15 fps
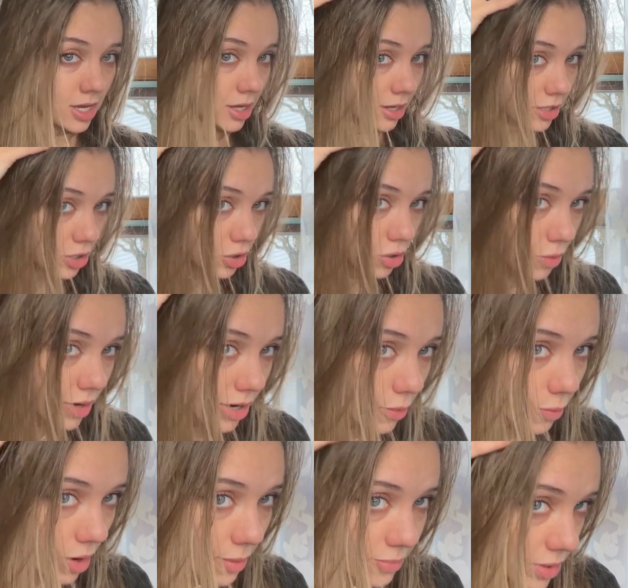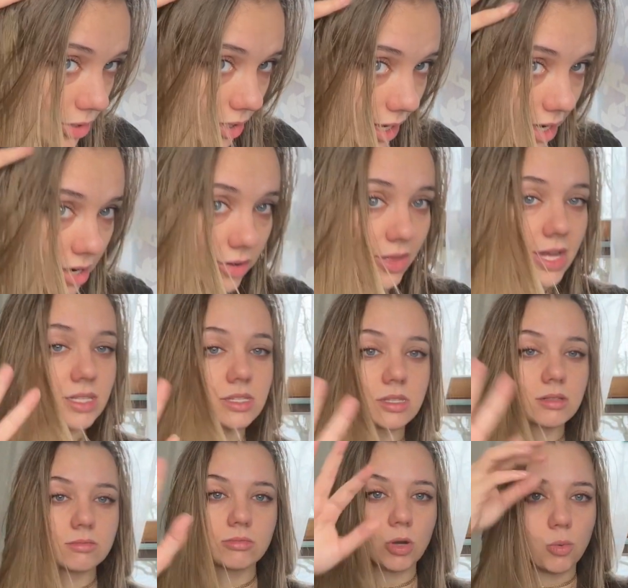to rub your hair. That's
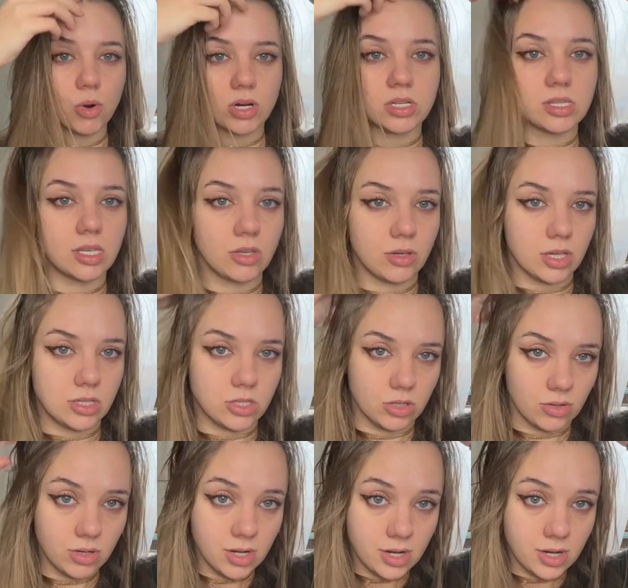the worst thing you can do.